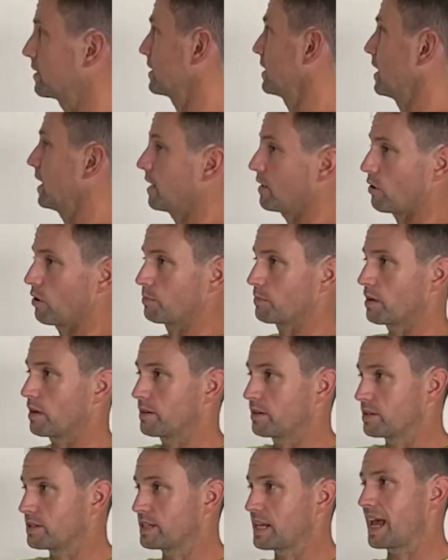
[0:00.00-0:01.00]
out, I'm going
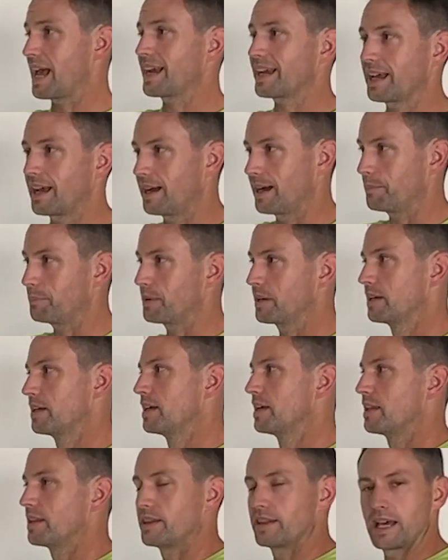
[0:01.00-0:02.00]
to tack up
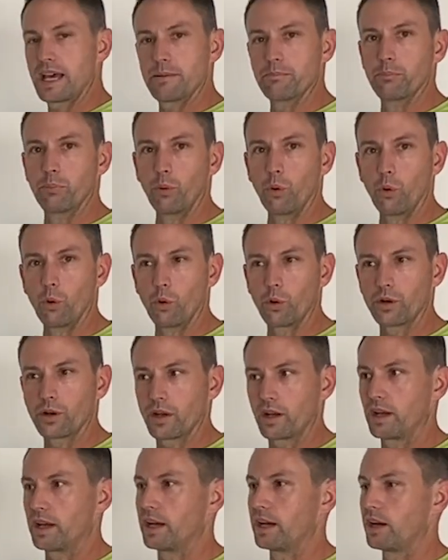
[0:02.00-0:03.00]
that board.
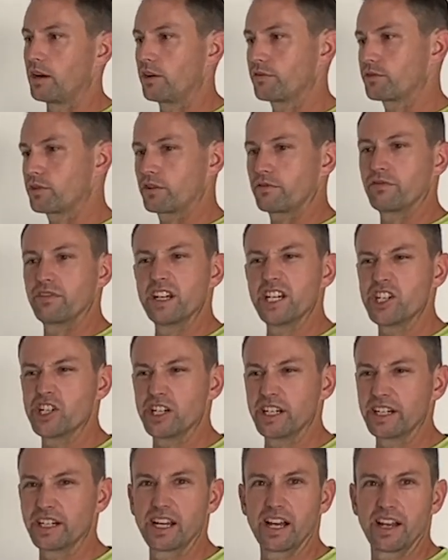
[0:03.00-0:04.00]
I've got a
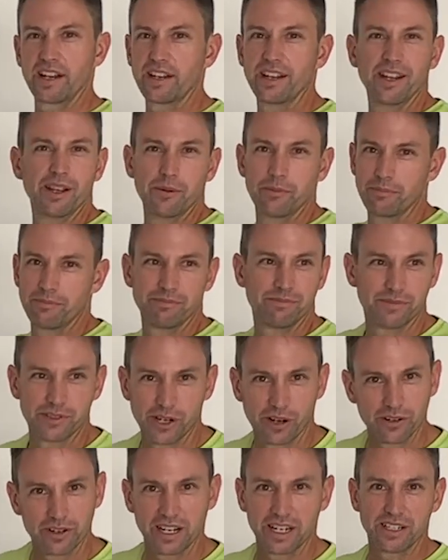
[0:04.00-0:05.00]
finishing gun,
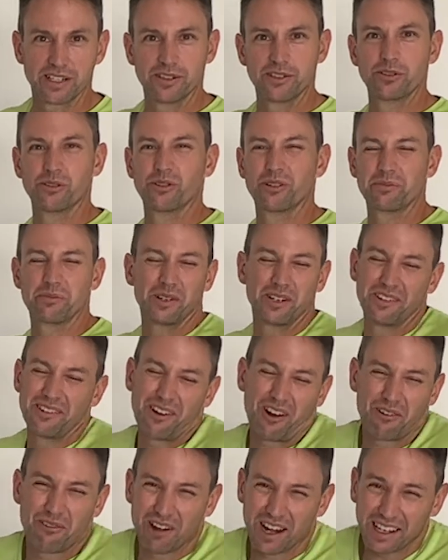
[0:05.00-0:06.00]
don't need to do it, but I
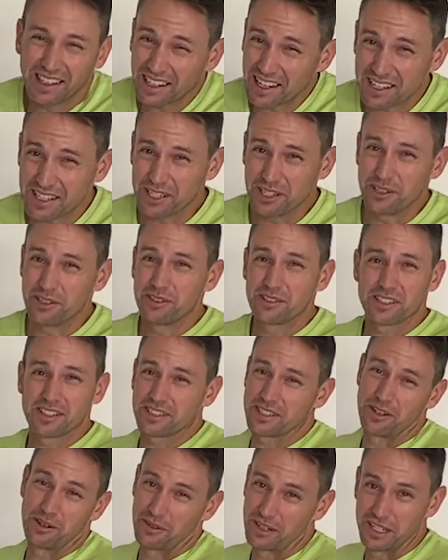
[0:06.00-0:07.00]
rarely get to use it,
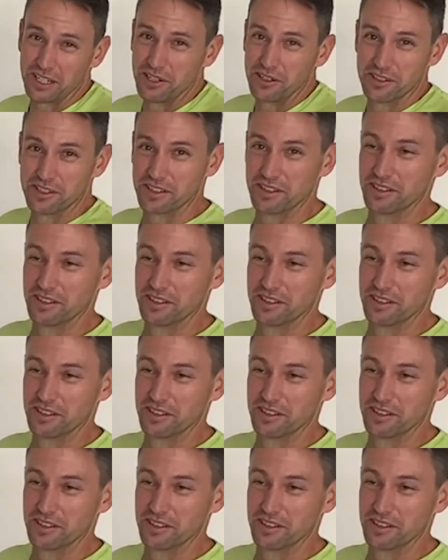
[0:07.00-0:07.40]
so I'm going to use it.